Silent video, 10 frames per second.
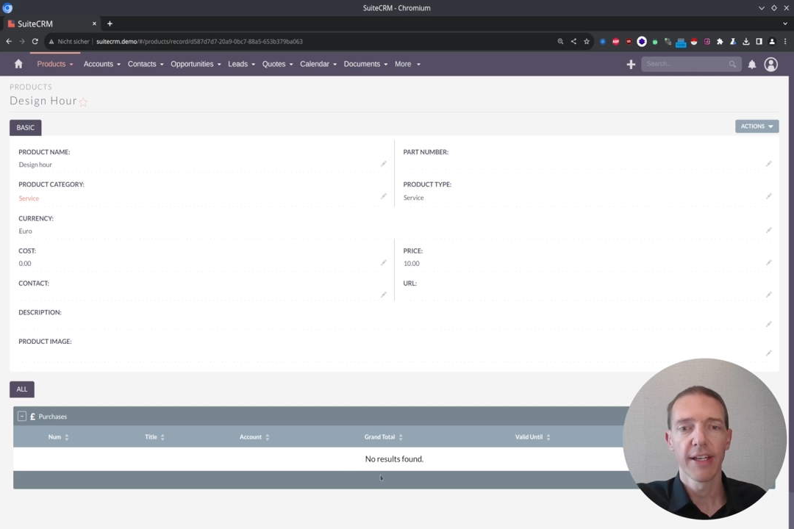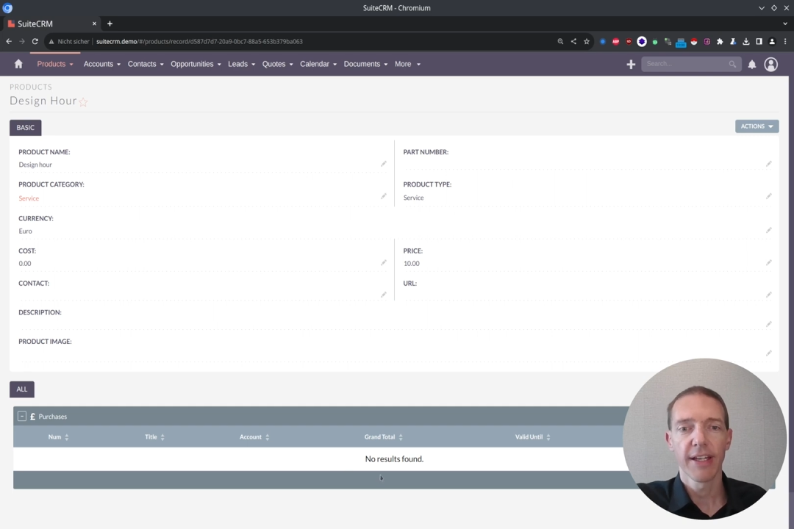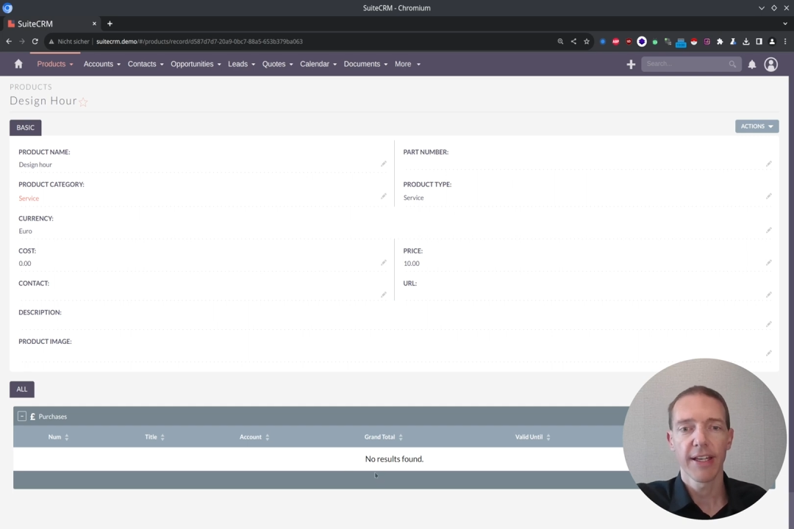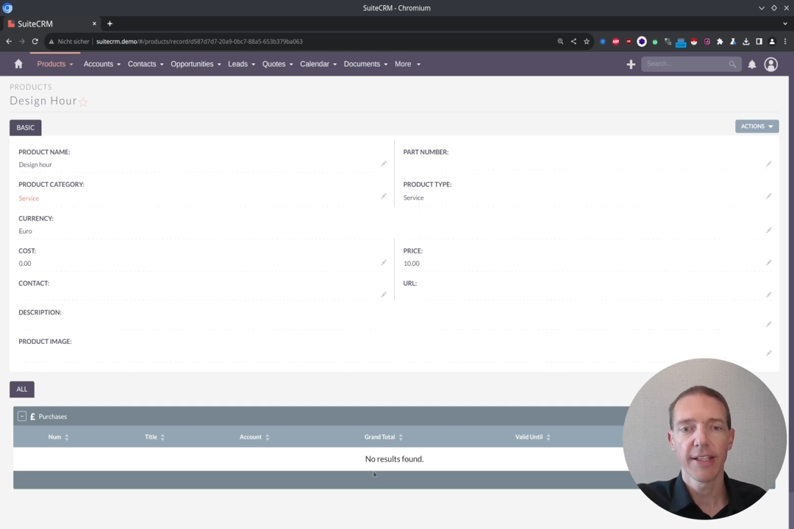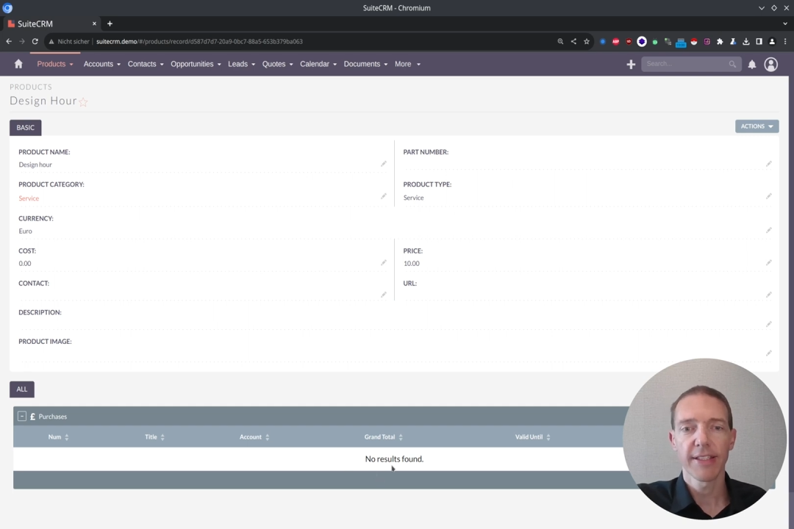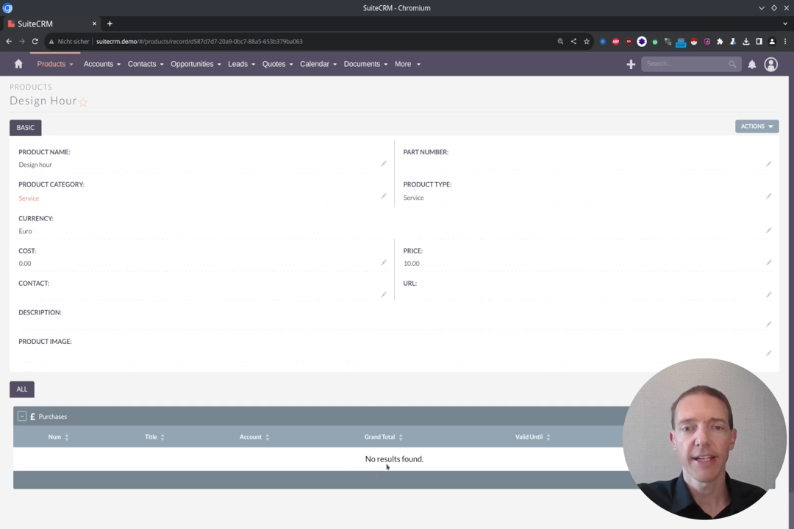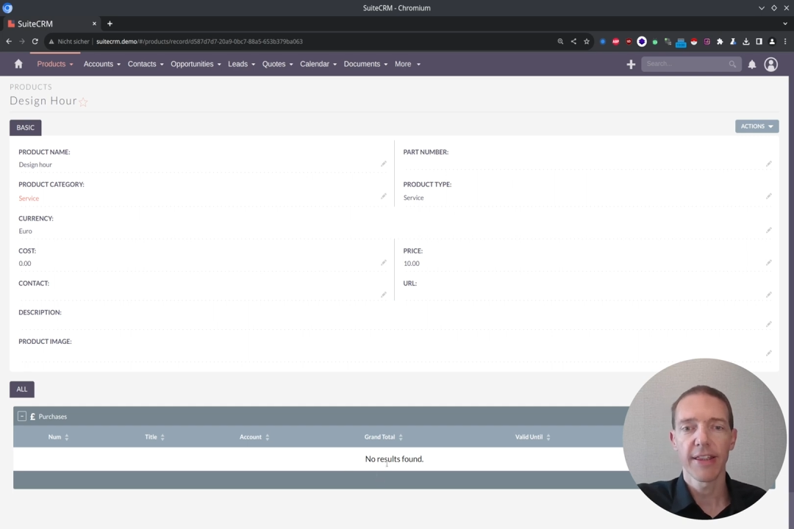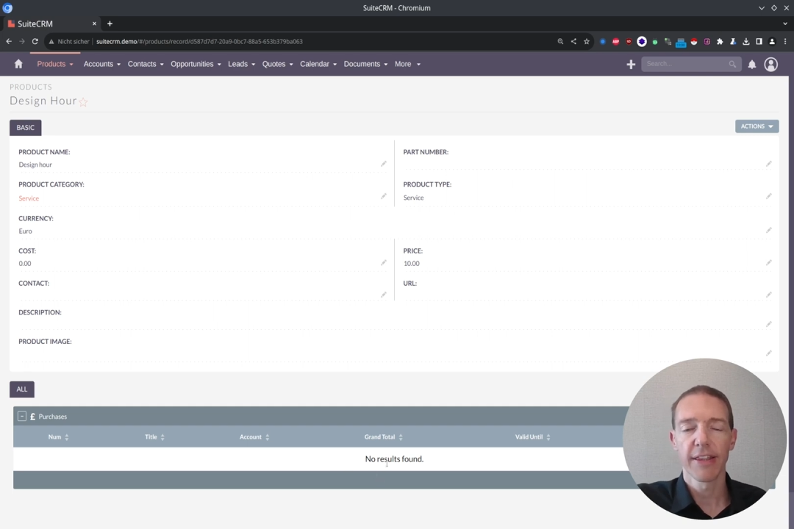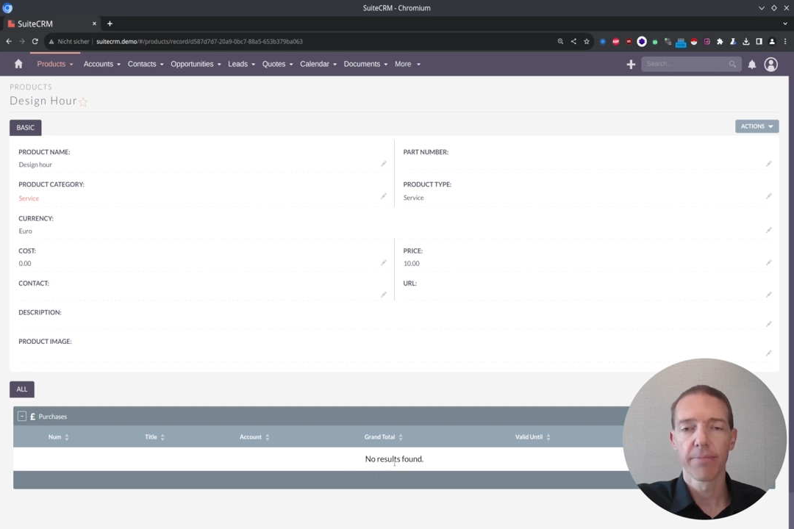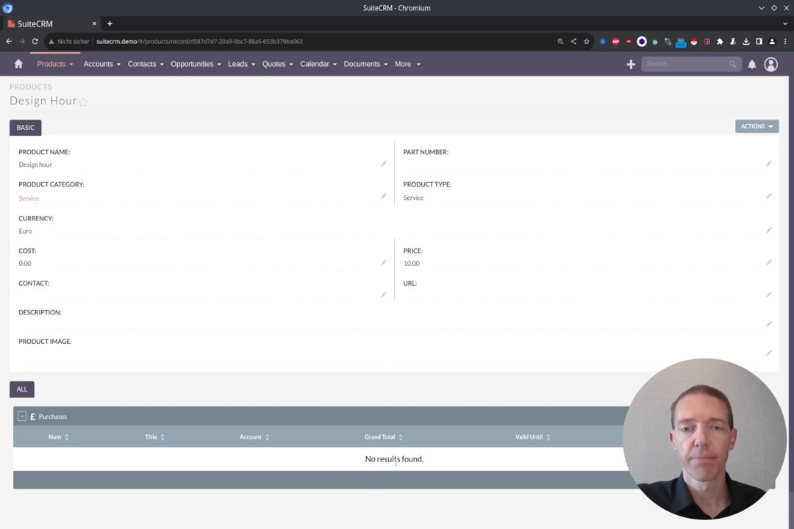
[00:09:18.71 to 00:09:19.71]
inside
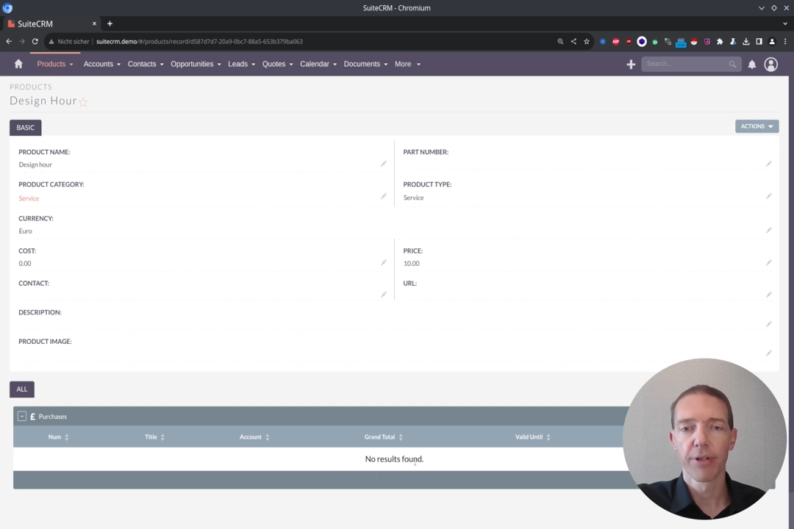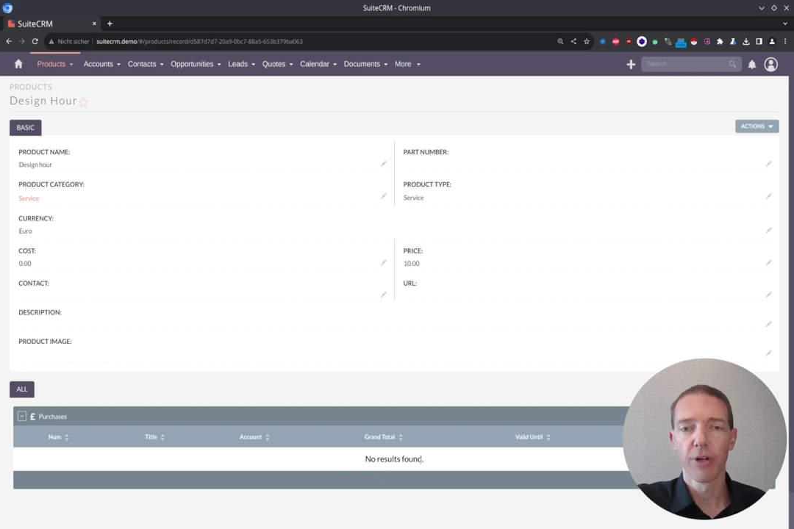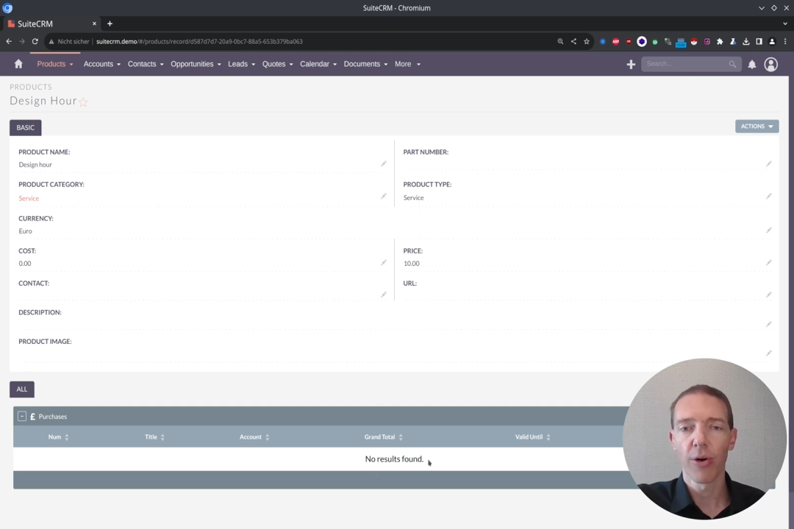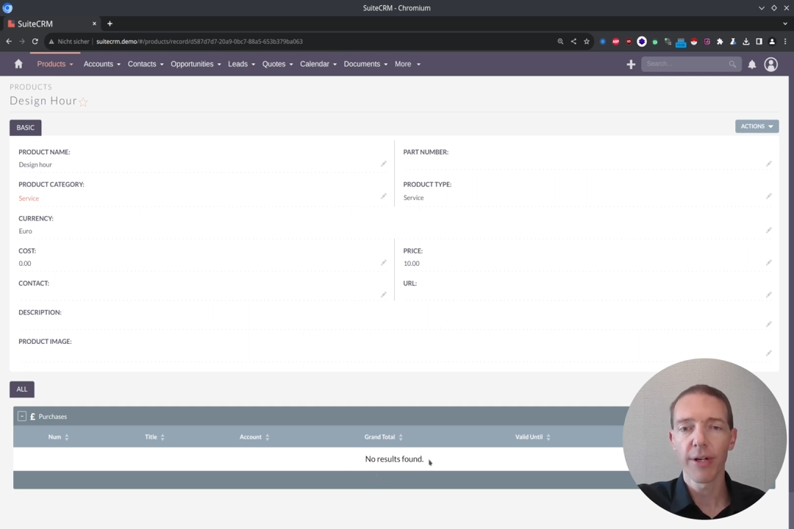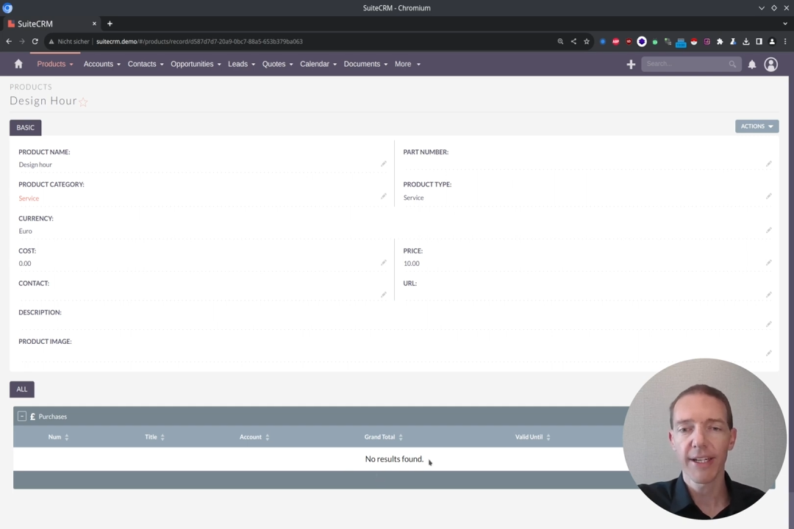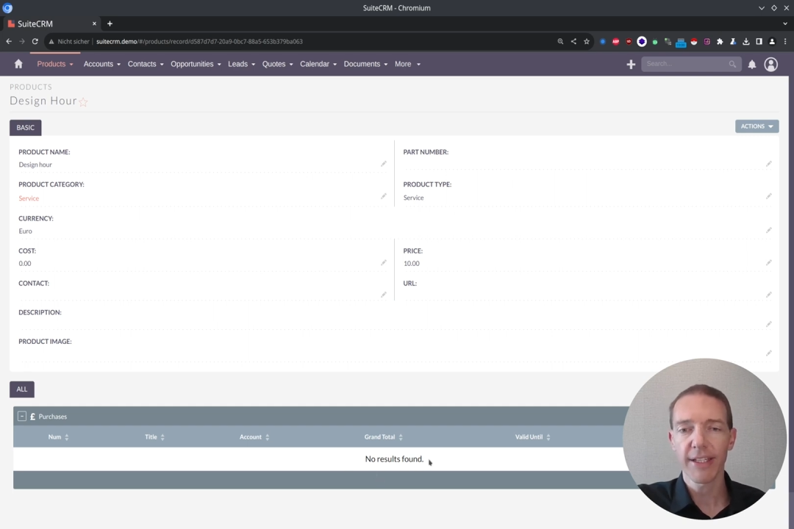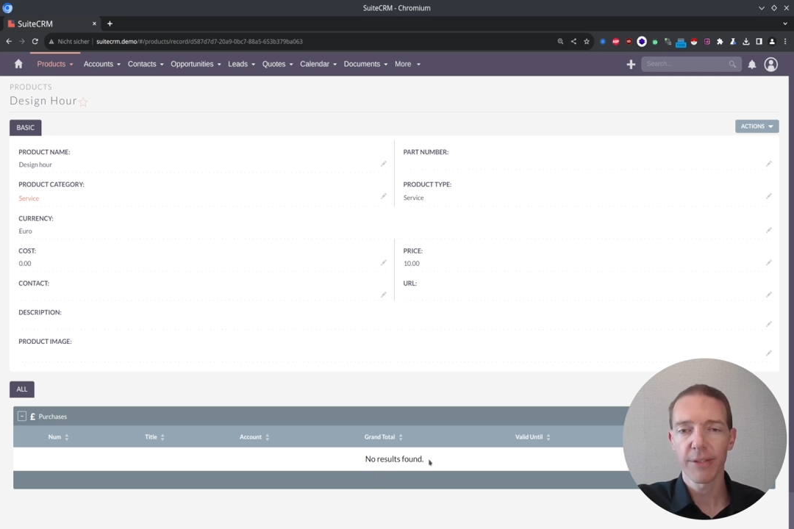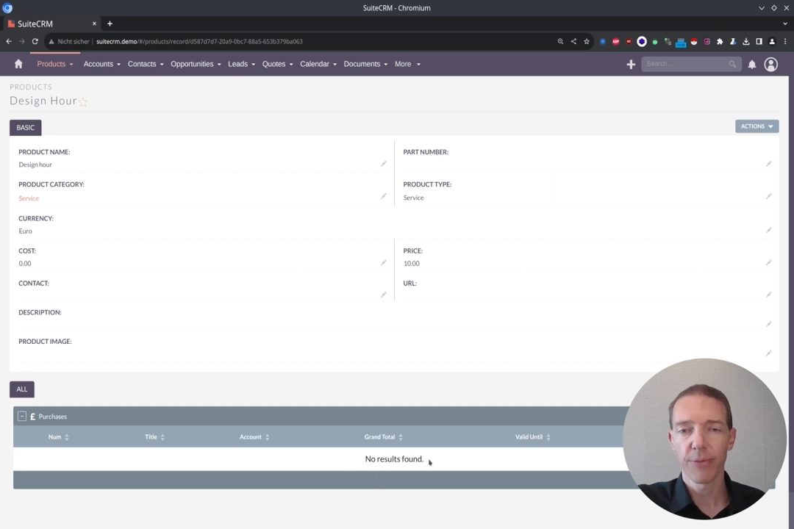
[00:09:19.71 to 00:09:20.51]
the products,